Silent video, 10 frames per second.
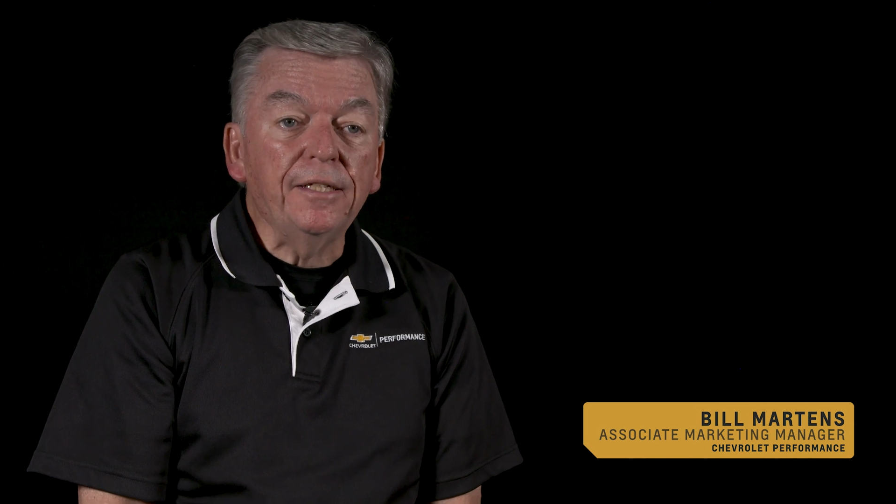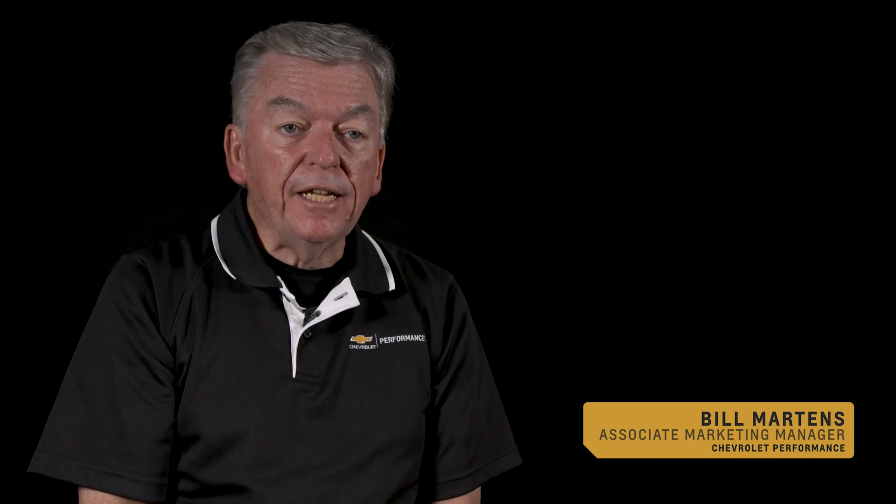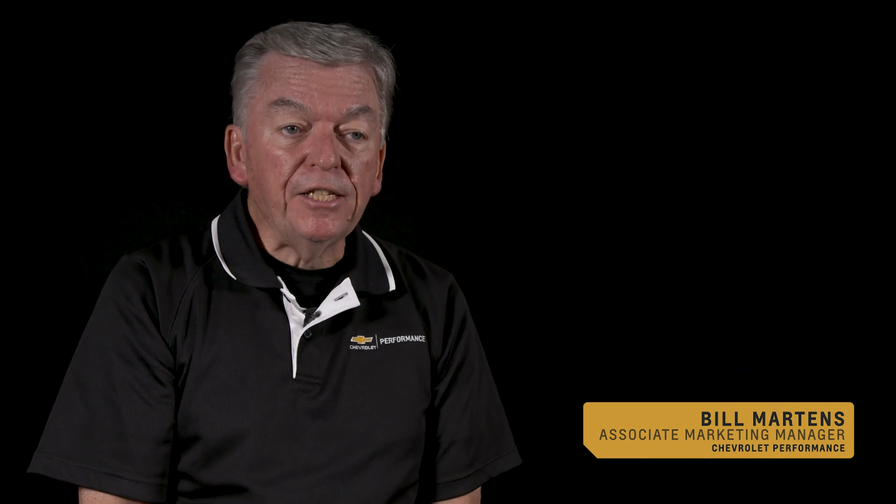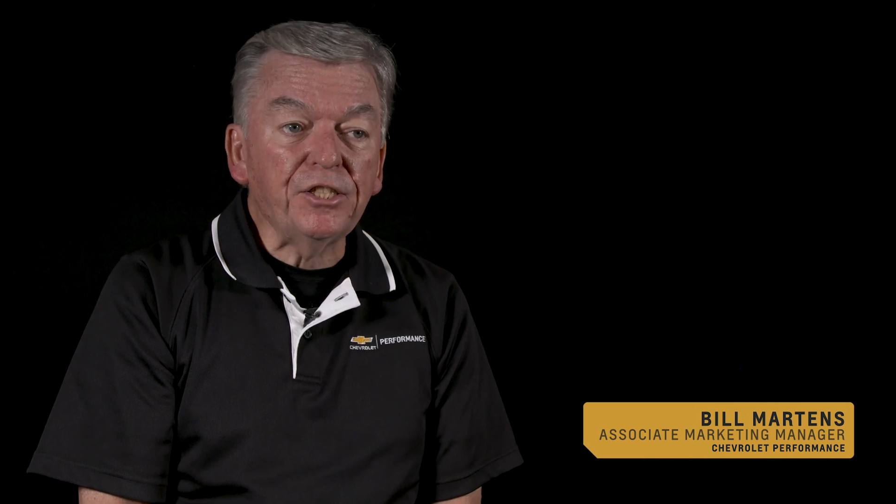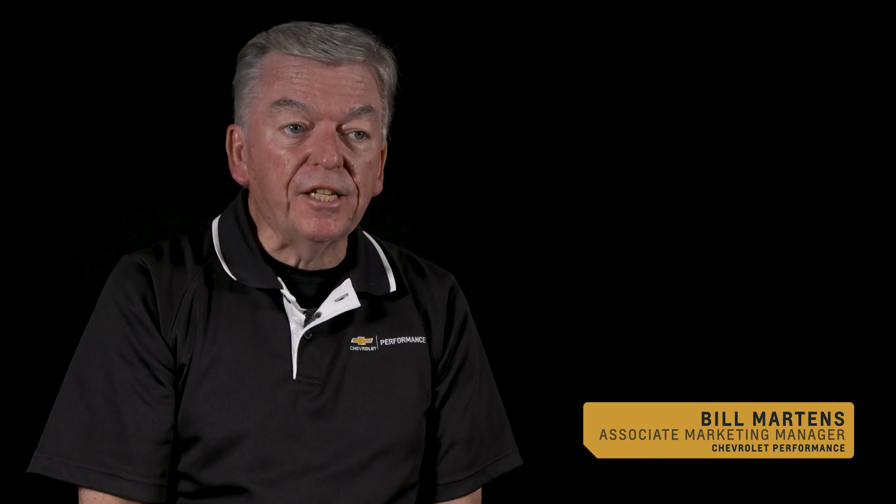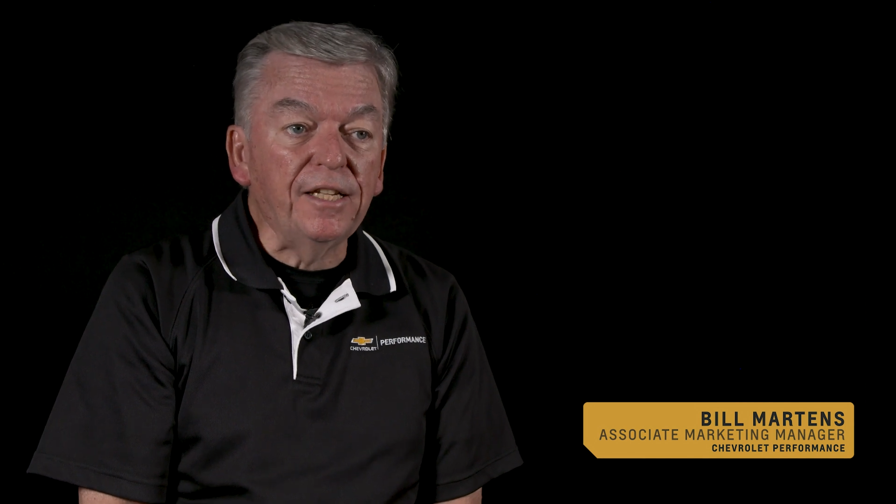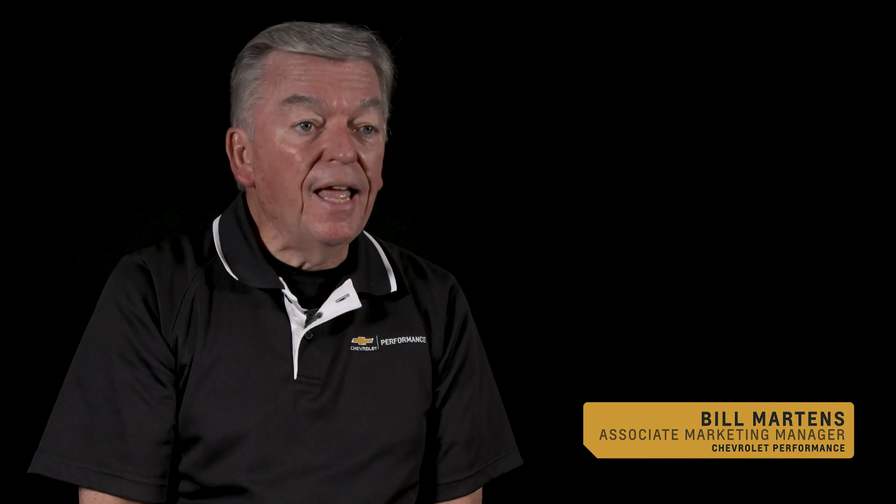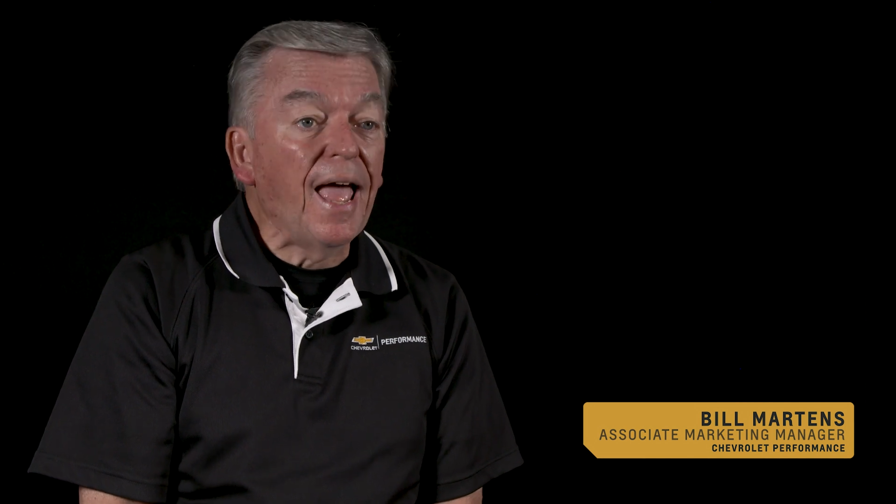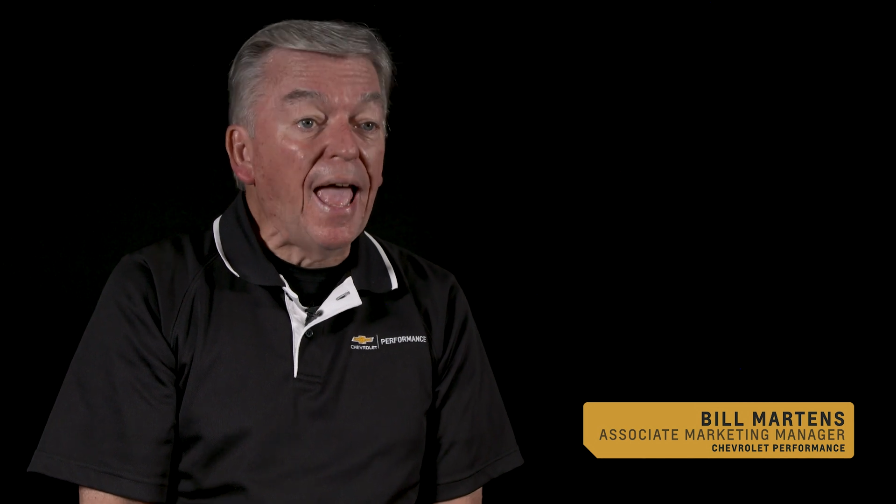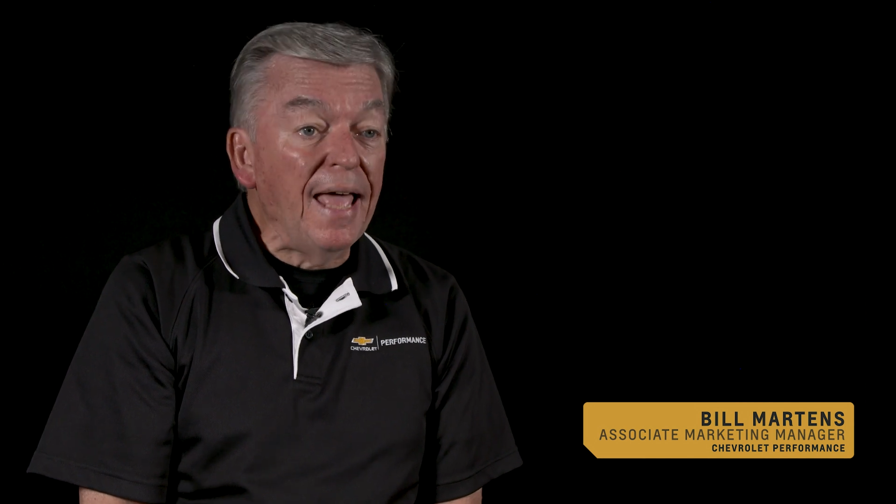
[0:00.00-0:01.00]
tested,
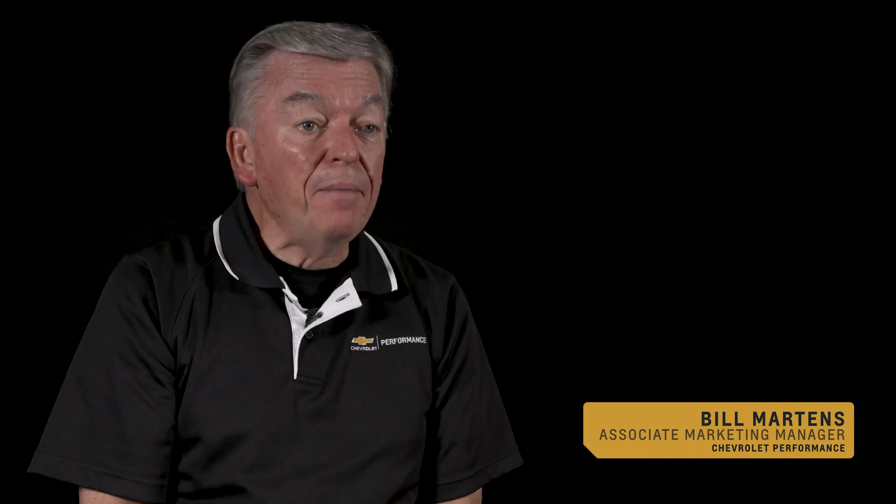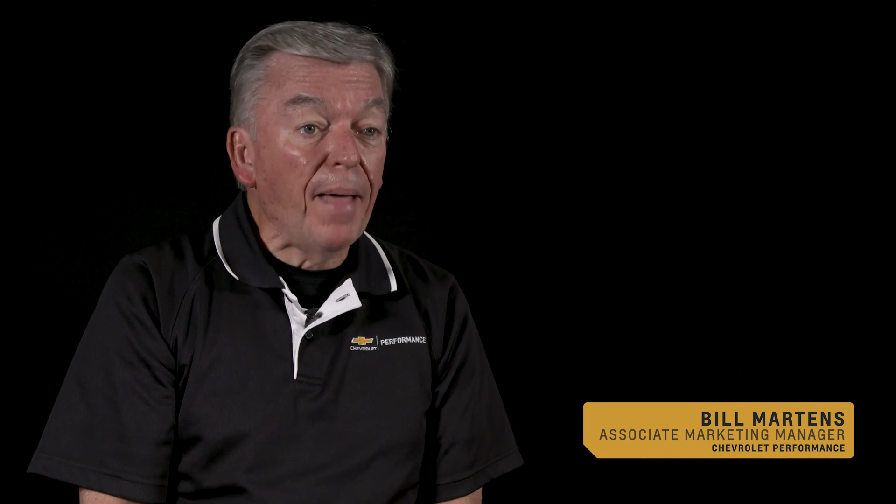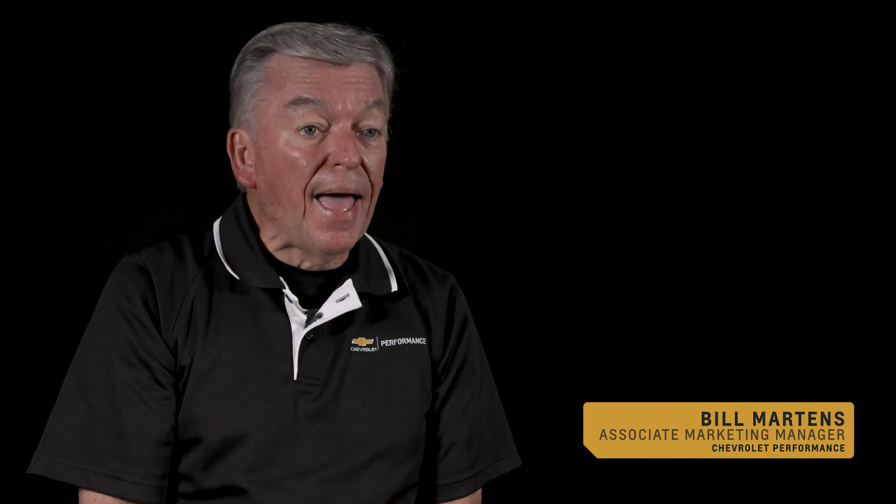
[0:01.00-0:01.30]
and